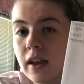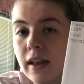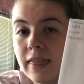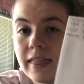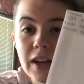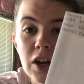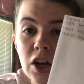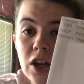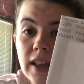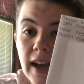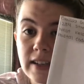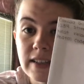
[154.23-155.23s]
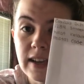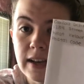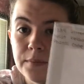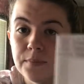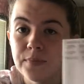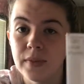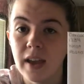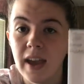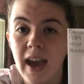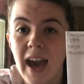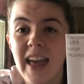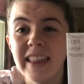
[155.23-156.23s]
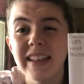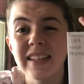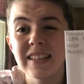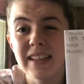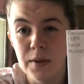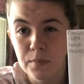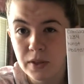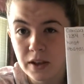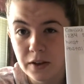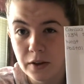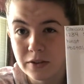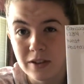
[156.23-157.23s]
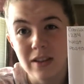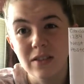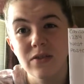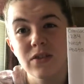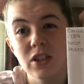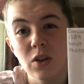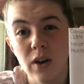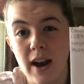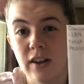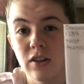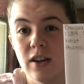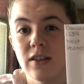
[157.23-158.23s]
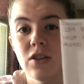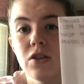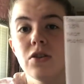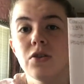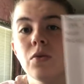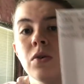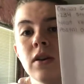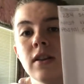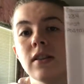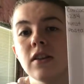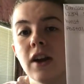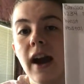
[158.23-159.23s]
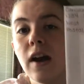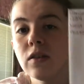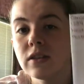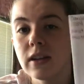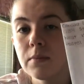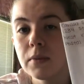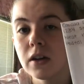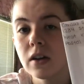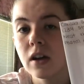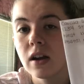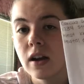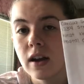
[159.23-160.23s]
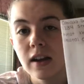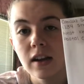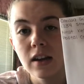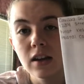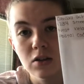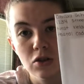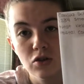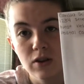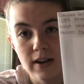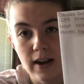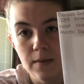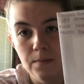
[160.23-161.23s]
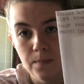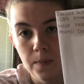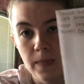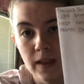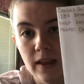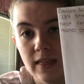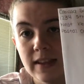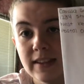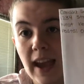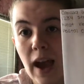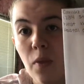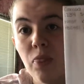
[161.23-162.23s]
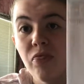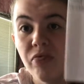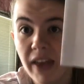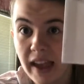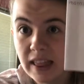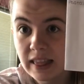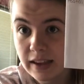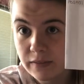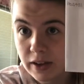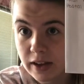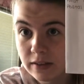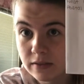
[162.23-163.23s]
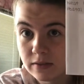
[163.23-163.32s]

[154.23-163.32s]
then her last name, and then the same thing goes as for your address. You do your house number, your street name, the town they live in,